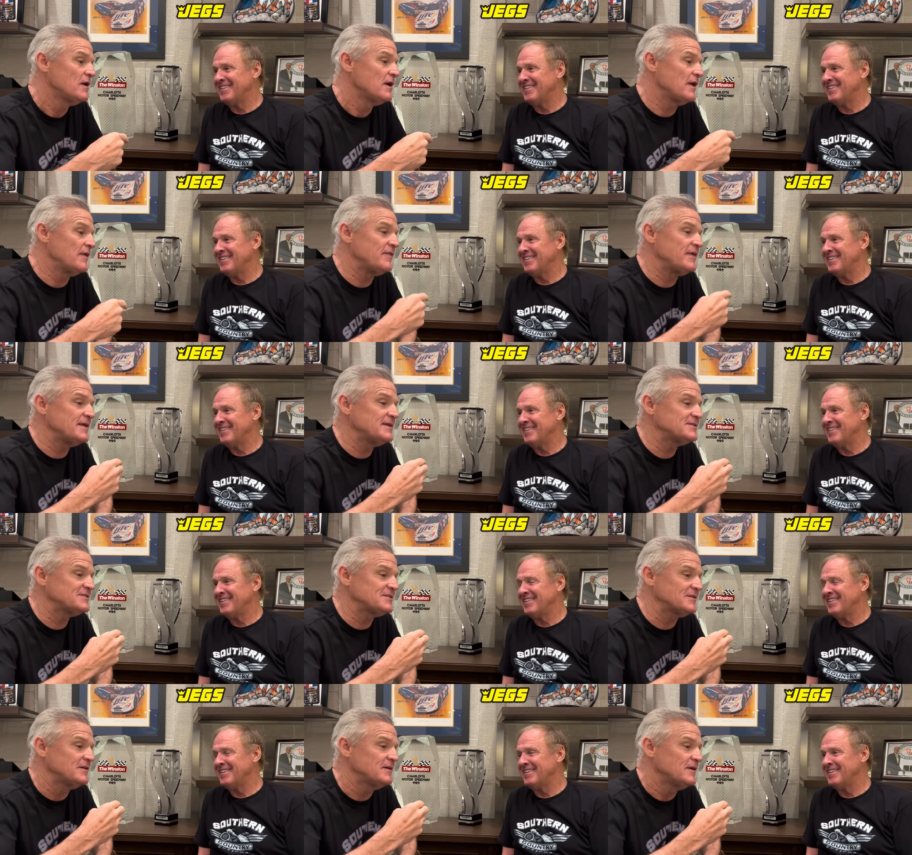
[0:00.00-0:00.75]

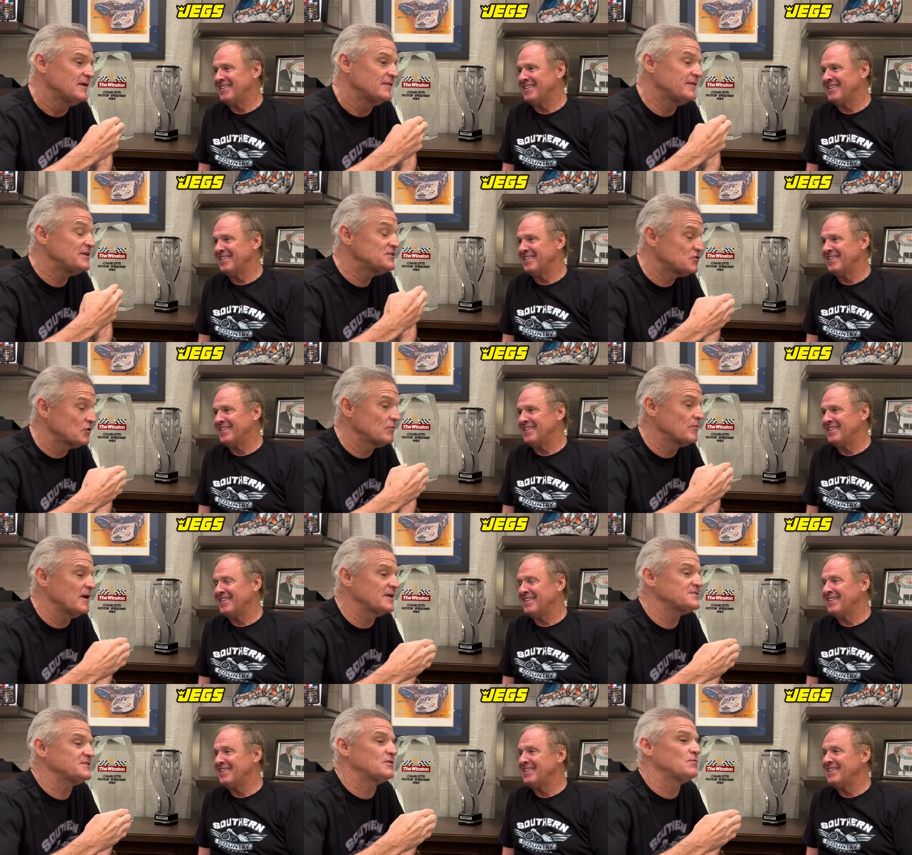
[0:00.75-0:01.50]
Speaker 1: These these are
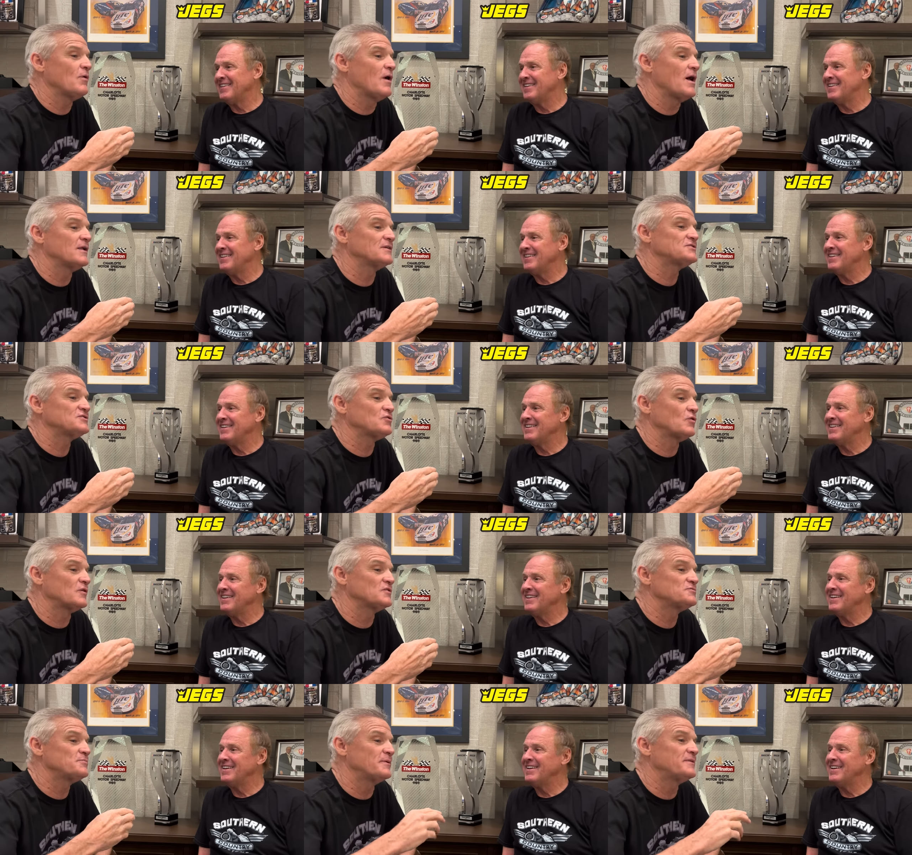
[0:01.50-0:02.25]
rusty wall
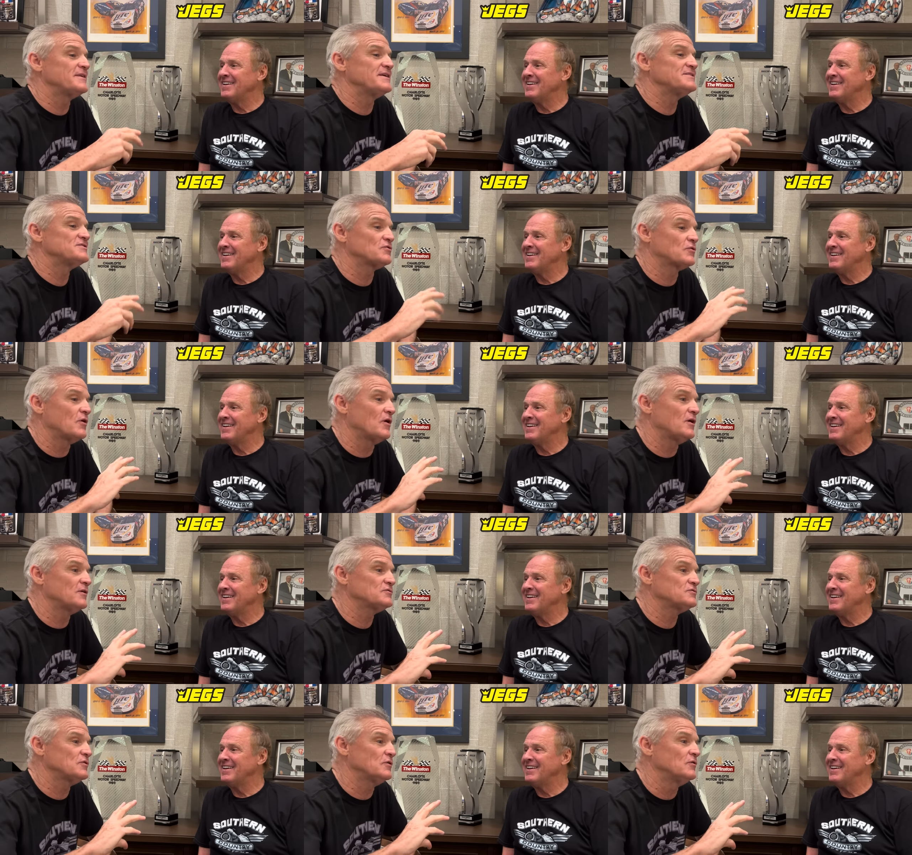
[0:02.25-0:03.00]
stories, but these are
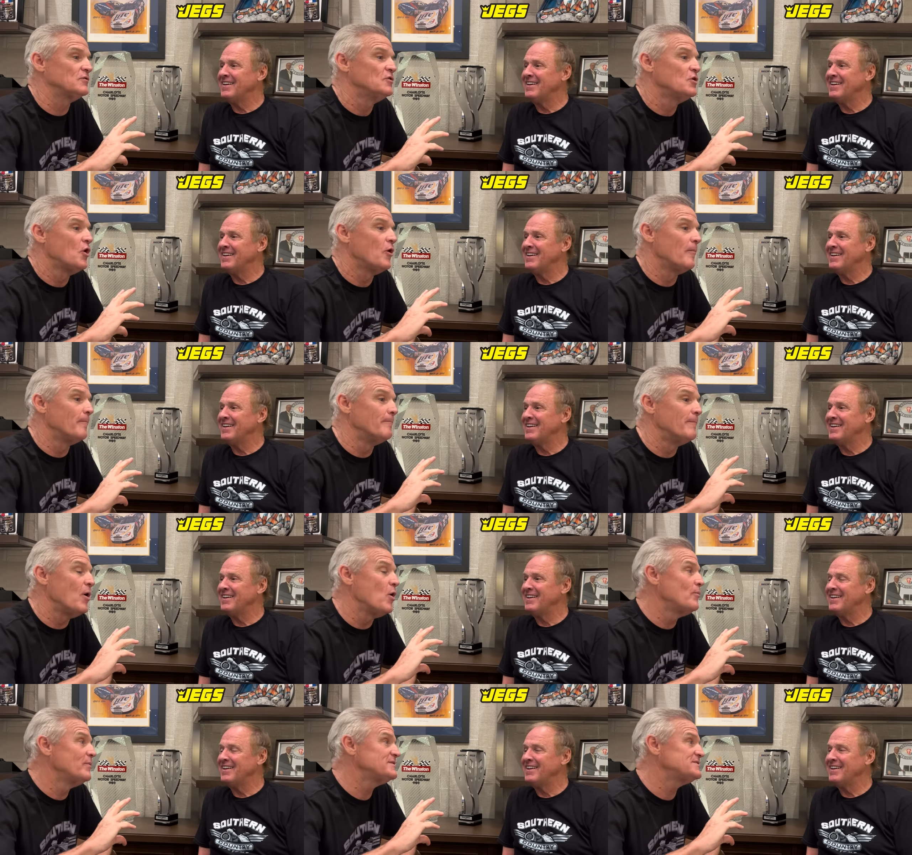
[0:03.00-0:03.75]
also
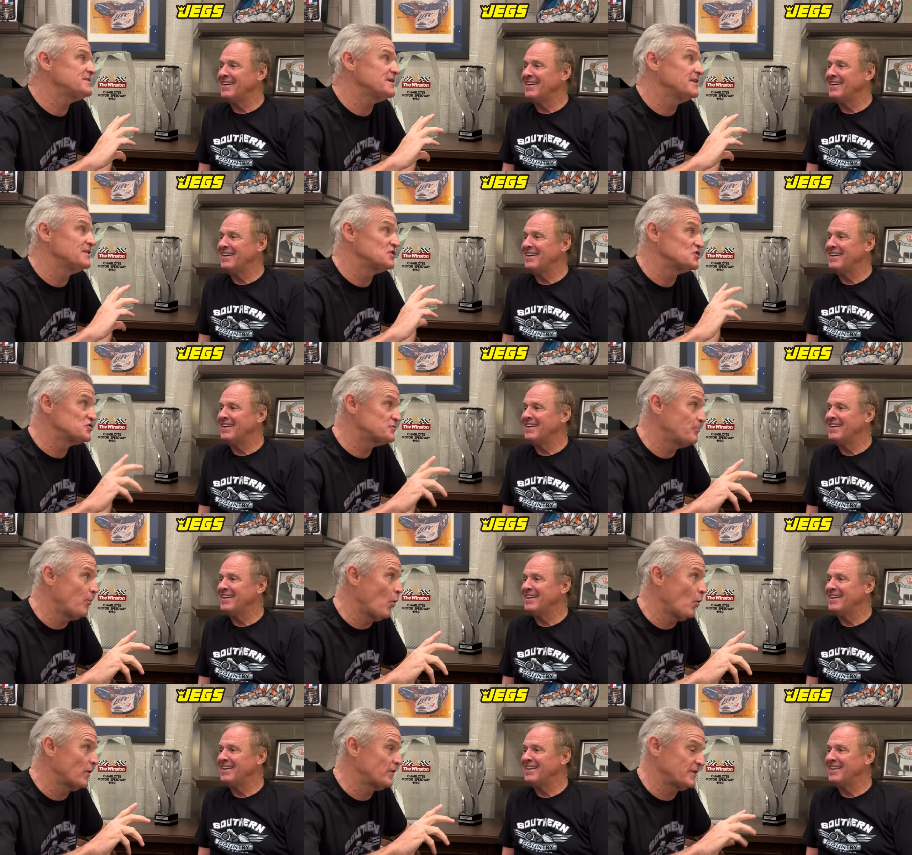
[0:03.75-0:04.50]
moments in the
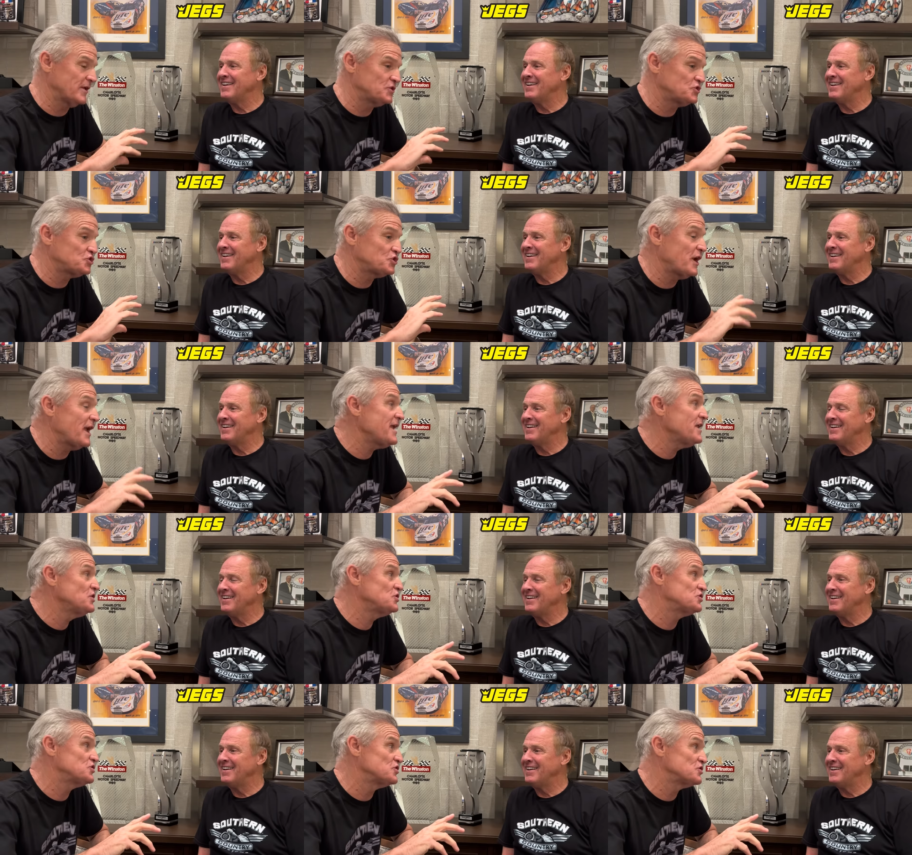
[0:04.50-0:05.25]
sport that
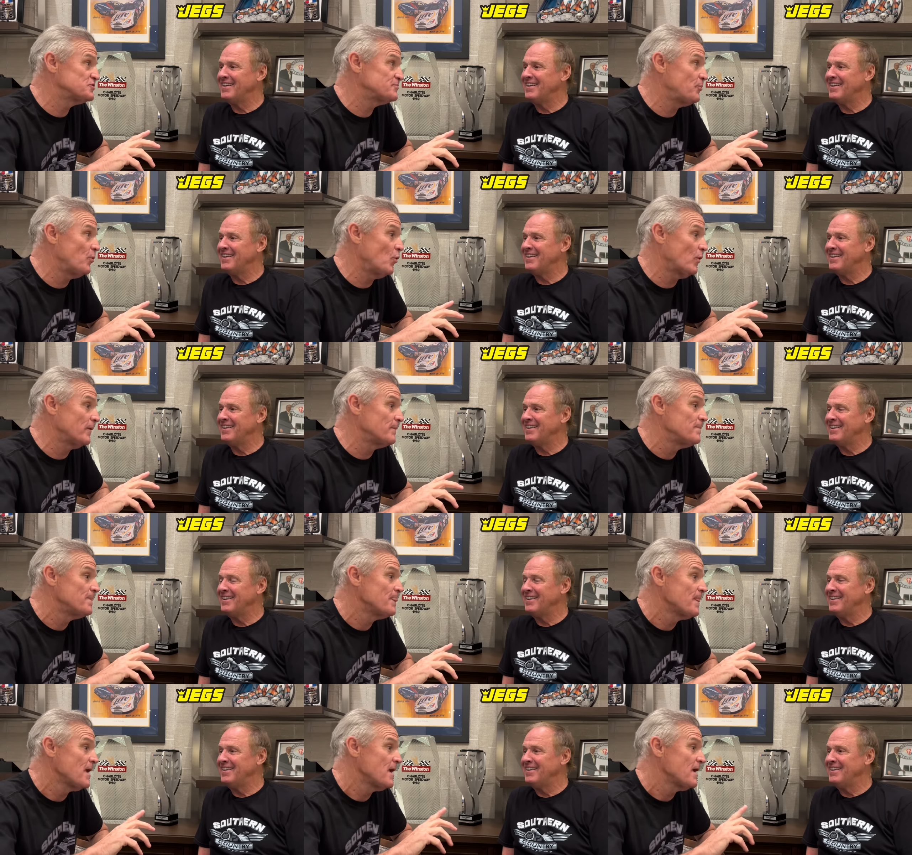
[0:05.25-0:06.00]
changed the sport.